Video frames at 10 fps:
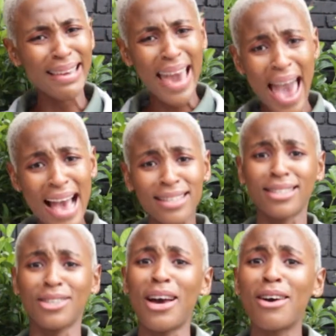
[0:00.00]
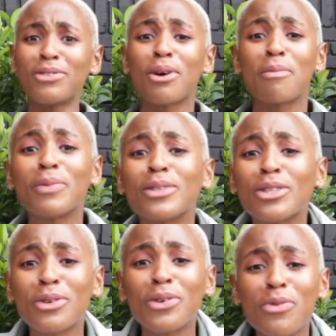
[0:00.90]
Yes, you have to
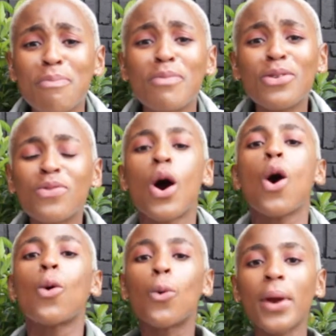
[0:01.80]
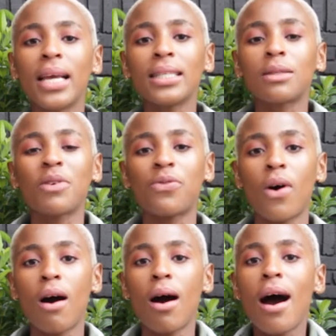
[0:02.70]
remove weeds
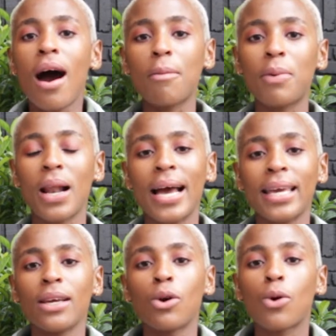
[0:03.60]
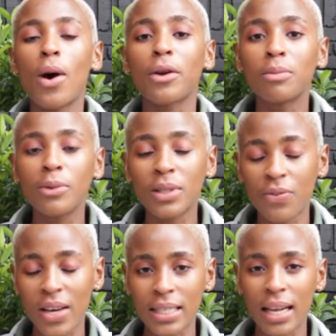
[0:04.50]
before applying GuanoBoost
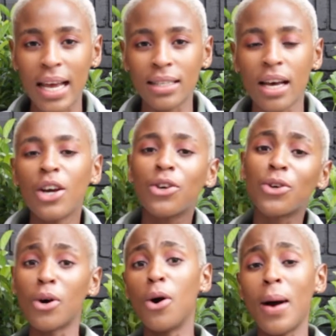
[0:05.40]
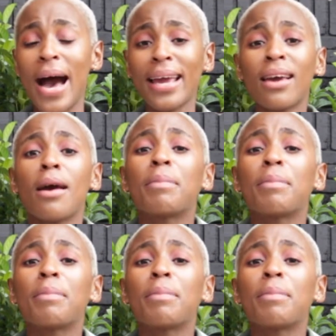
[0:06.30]
fertilizer. You know why?